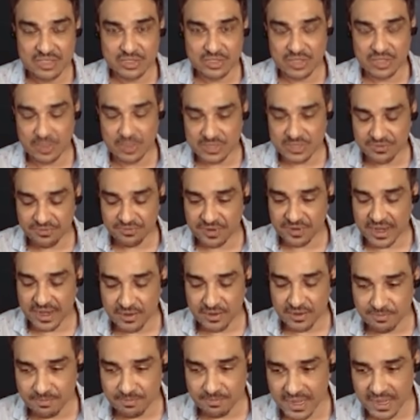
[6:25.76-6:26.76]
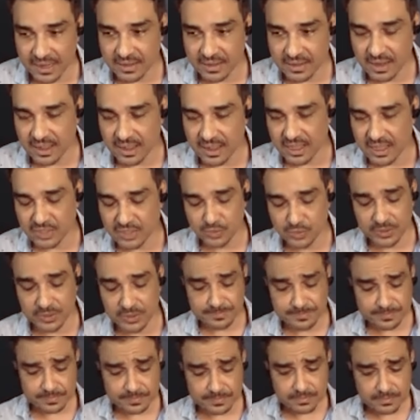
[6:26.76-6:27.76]
So there was a friend of mine,
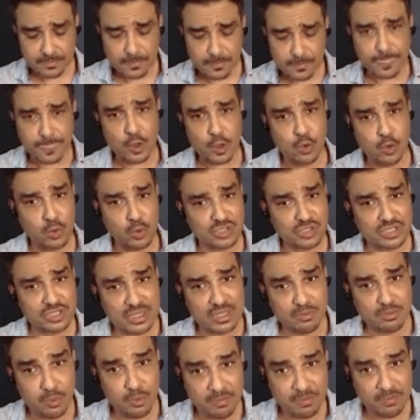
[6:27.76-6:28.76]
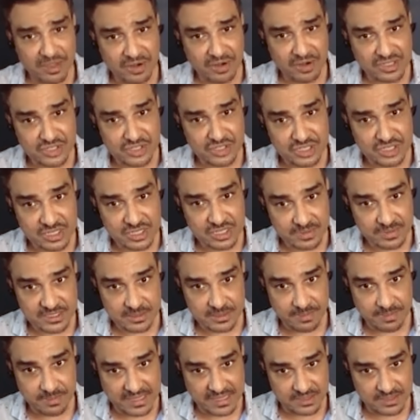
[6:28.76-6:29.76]
Ashwin, who was in the Mumbai Ranji team
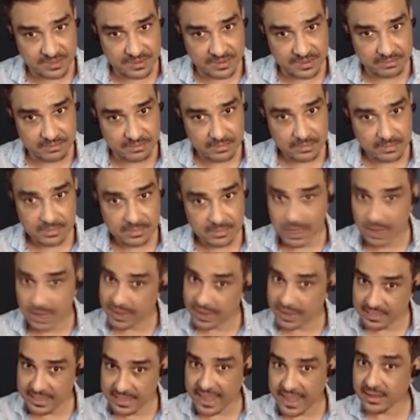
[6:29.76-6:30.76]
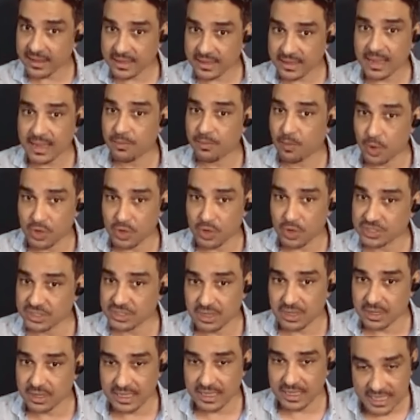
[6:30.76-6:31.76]
as a batsman. Now, in that time,
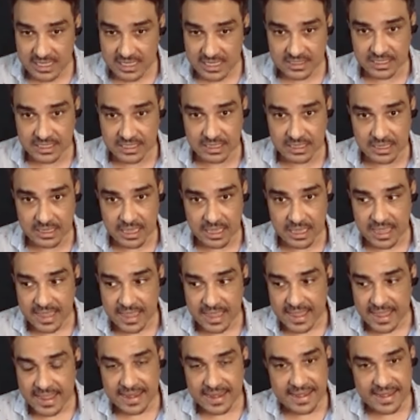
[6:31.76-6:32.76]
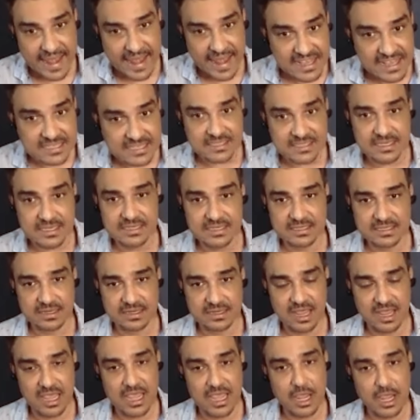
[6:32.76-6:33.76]
wasn't easy. Next
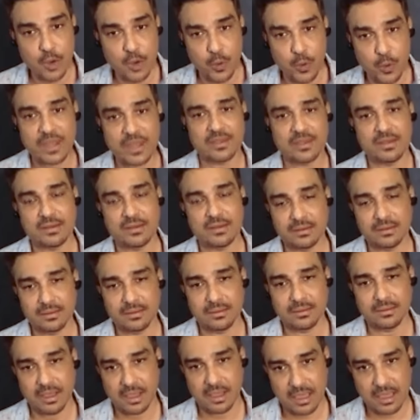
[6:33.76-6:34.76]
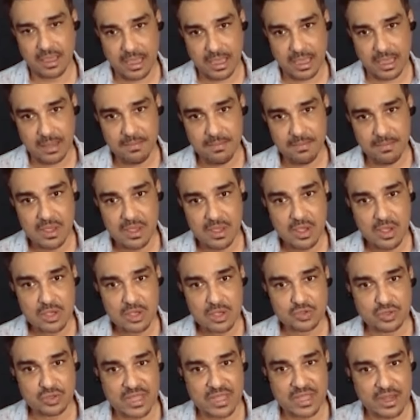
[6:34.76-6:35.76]
season, he quit the game
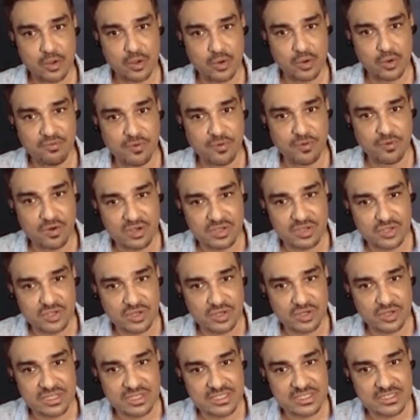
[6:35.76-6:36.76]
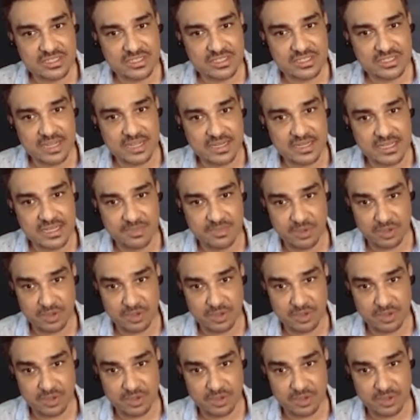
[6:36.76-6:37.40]
so that he could focus on his studies,